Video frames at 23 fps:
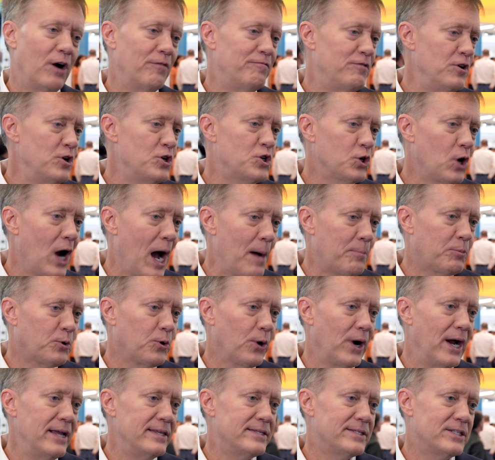future
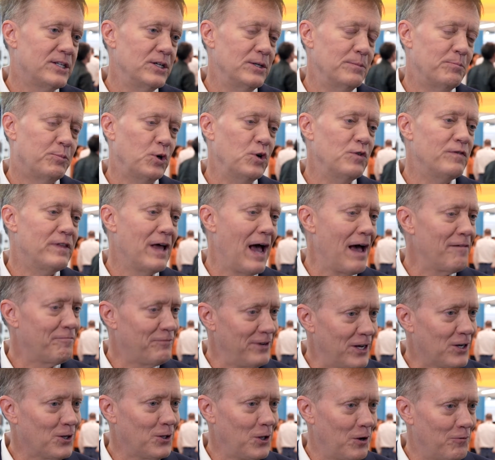upgrades to improve that
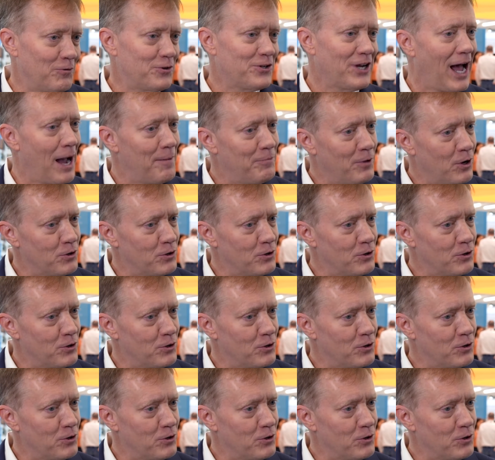vehicle over time.